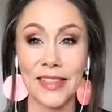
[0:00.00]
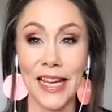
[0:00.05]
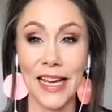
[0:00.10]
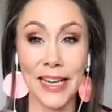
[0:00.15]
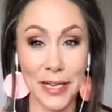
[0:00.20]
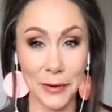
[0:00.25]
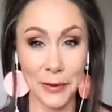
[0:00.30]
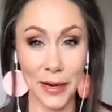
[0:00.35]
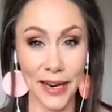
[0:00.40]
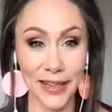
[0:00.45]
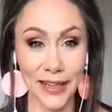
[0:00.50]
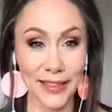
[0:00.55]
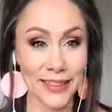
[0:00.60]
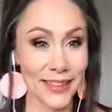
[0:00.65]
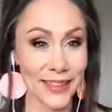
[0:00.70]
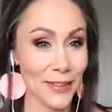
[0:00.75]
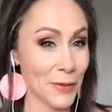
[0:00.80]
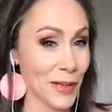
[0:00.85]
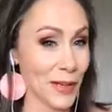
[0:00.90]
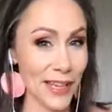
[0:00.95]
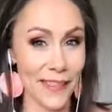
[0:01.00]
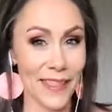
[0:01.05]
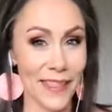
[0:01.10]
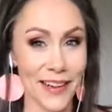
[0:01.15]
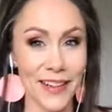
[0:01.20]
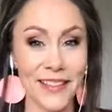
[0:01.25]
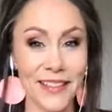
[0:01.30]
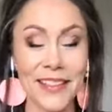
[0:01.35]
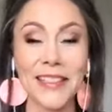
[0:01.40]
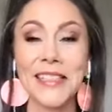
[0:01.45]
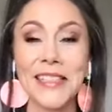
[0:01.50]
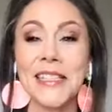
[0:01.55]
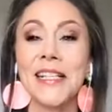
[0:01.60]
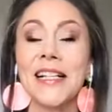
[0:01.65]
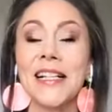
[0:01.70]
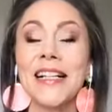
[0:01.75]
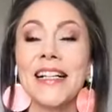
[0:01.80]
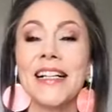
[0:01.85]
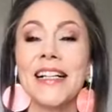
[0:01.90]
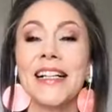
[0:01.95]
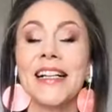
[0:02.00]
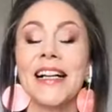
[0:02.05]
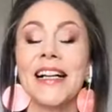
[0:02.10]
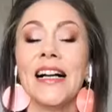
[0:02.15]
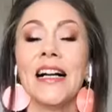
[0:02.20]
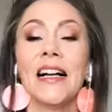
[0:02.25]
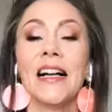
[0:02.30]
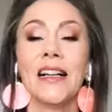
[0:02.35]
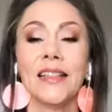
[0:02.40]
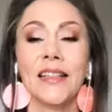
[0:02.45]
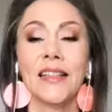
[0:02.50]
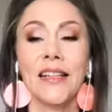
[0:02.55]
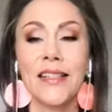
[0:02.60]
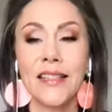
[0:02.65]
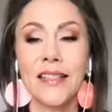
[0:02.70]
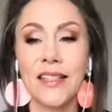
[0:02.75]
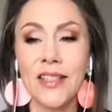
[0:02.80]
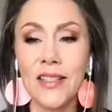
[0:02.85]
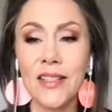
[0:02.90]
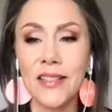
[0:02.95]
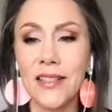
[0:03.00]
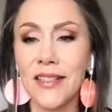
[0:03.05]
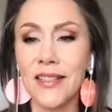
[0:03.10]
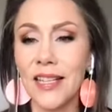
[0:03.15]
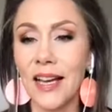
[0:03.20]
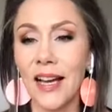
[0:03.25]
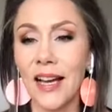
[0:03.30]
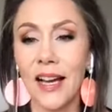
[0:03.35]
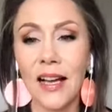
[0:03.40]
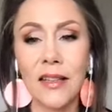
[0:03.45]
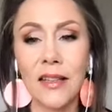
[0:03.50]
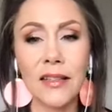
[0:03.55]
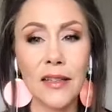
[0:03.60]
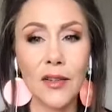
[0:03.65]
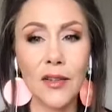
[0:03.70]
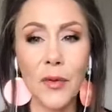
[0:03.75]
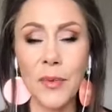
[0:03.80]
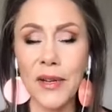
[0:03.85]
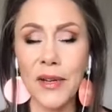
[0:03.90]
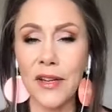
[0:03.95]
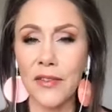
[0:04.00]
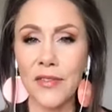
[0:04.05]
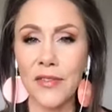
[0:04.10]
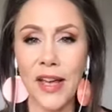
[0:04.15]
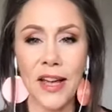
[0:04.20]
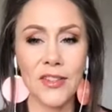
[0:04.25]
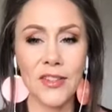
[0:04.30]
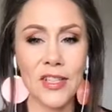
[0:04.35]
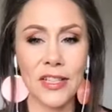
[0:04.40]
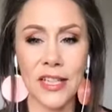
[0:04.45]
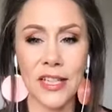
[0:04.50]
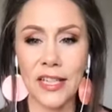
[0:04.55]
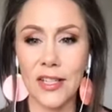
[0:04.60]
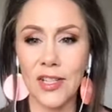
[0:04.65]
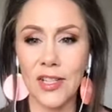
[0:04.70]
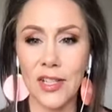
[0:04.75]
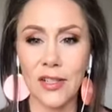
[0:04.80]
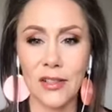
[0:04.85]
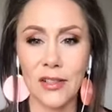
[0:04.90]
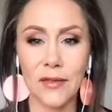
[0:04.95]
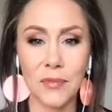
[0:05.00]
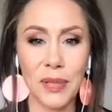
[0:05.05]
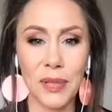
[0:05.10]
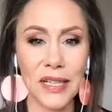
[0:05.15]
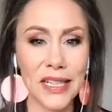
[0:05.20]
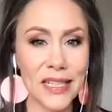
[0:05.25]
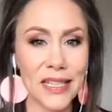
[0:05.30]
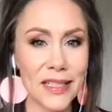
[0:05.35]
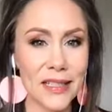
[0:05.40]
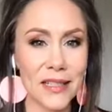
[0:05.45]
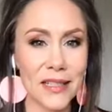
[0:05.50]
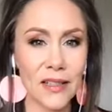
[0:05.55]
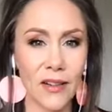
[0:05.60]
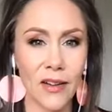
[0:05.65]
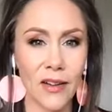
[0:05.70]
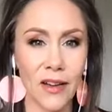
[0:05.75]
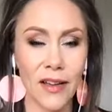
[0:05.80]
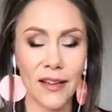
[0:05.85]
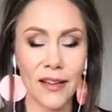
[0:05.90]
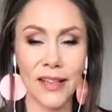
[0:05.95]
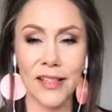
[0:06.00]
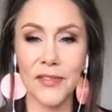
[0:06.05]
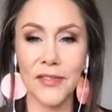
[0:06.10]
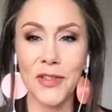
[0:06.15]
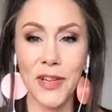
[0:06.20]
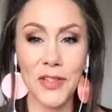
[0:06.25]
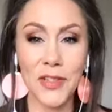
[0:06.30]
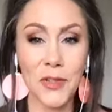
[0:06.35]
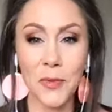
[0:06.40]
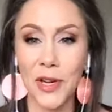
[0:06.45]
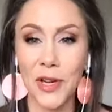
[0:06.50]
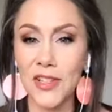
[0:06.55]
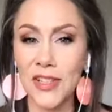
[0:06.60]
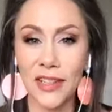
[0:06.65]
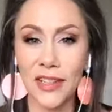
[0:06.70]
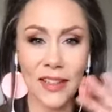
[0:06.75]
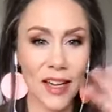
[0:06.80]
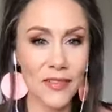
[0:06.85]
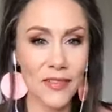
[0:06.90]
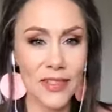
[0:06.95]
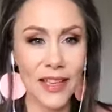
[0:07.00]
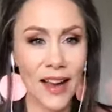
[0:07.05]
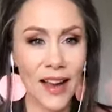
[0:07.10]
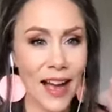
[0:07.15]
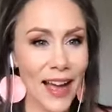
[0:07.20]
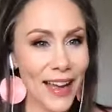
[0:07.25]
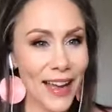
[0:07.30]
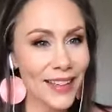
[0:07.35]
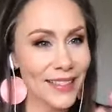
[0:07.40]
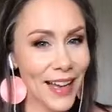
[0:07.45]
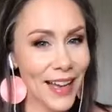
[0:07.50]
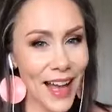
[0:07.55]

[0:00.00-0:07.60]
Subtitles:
anyway, we'll get there. Let's just a little bit of education piece on, and if you guys are watching live, say hi.